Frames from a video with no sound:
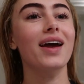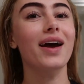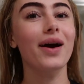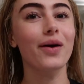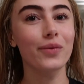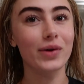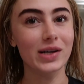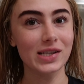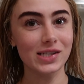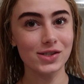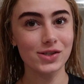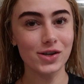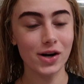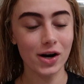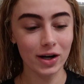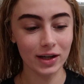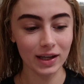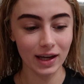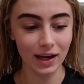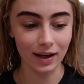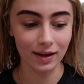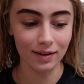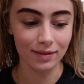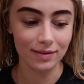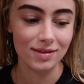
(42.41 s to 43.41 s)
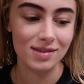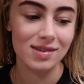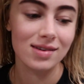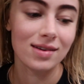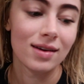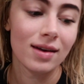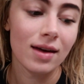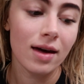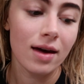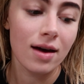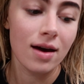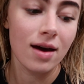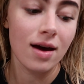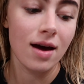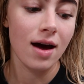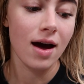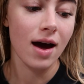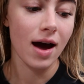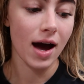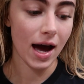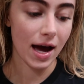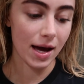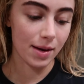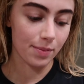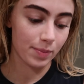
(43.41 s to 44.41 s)
I went to Target.
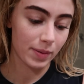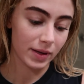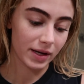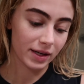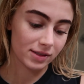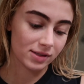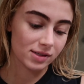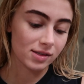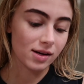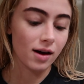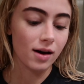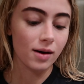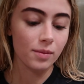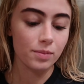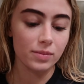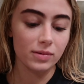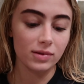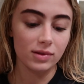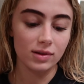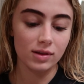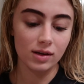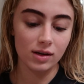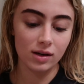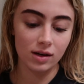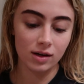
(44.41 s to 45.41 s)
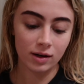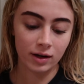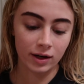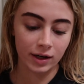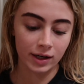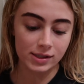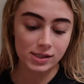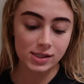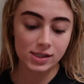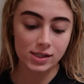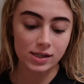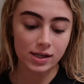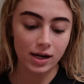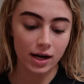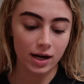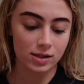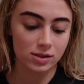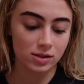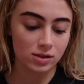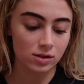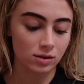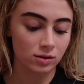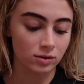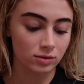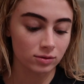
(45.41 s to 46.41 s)
I picked up the Kristen
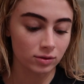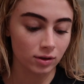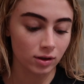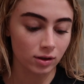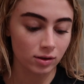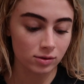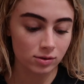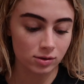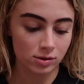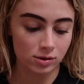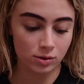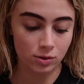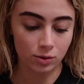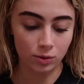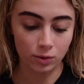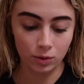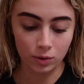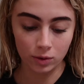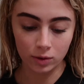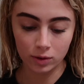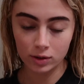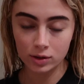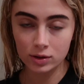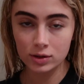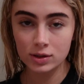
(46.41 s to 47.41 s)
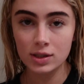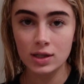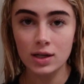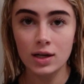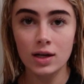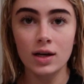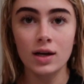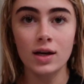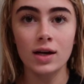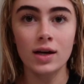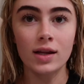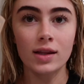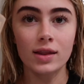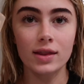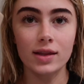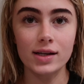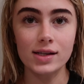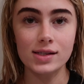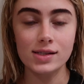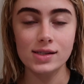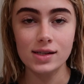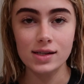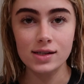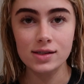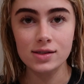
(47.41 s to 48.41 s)
Ess Rose Gold.
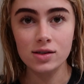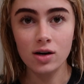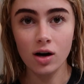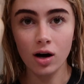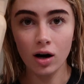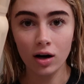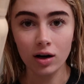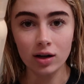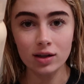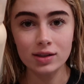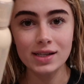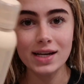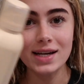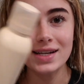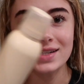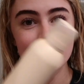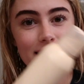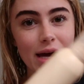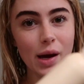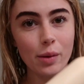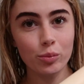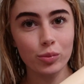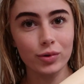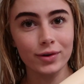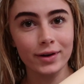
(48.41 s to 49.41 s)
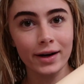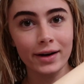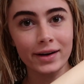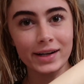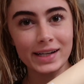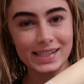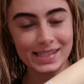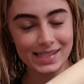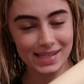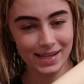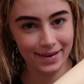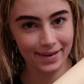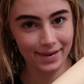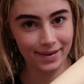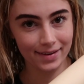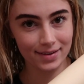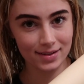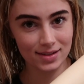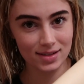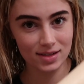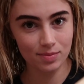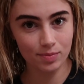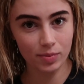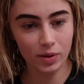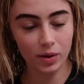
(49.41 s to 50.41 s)
This is called a temporary
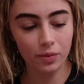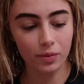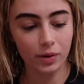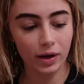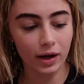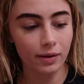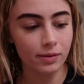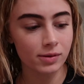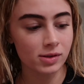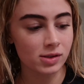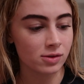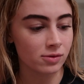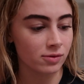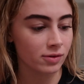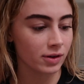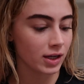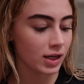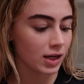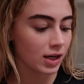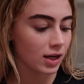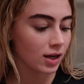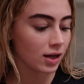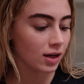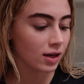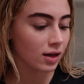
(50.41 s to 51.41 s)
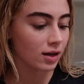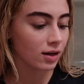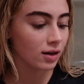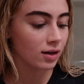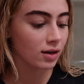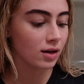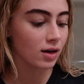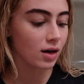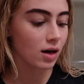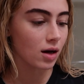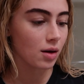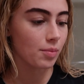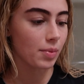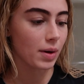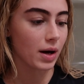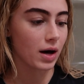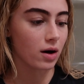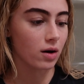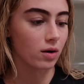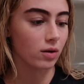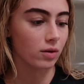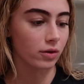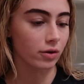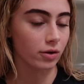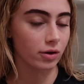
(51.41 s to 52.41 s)
tint, but what I was reading
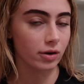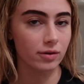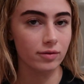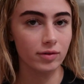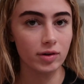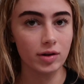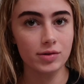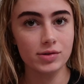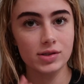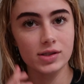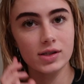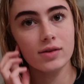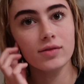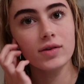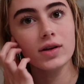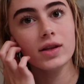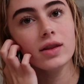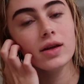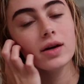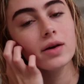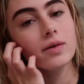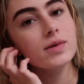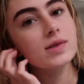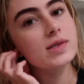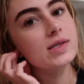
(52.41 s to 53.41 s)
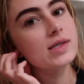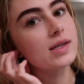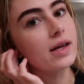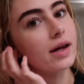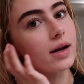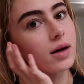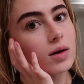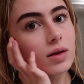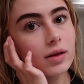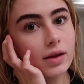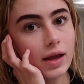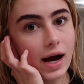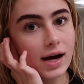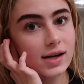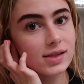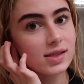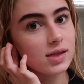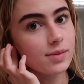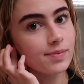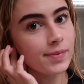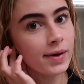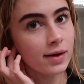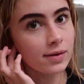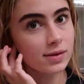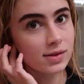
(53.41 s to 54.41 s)
about the reviews and everything was that it lasts
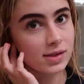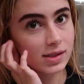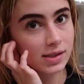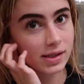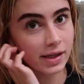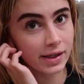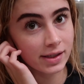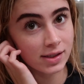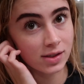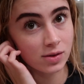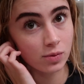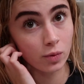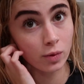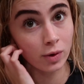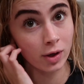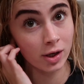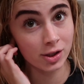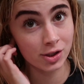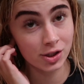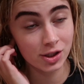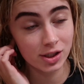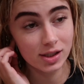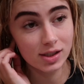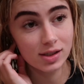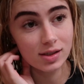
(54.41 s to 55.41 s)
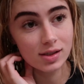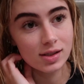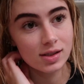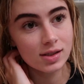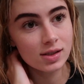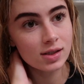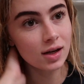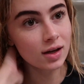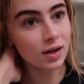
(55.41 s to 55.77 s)
about 6 washes.